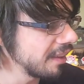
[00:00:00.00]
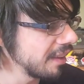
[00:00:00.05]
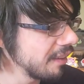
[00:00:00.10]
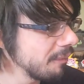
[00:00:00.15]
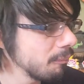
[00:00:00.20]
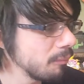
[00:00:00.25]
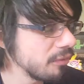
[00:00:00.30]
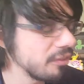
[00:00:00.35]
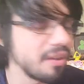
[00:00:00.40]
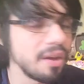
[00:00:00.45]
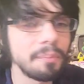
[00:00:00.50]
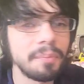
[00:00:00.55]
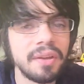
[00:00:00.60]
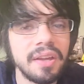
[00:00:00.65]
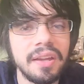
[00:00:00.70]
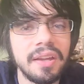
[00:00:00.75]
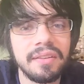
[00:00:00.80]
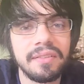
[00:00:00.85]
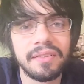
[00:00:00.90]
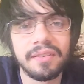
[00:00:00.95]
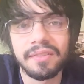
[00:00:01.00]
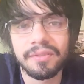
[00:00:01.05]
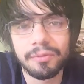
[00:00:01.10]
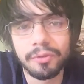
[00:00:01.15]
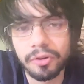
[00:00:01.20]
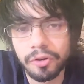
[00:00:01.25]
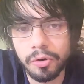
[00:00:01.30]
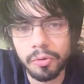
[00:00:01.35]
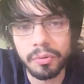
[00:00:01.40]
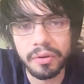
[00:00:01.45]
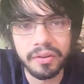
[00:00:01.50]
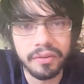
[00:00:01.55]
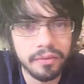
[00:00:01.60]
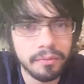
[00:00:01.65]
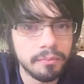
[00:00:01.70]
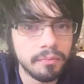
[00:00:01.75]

GameStop cases for no reason.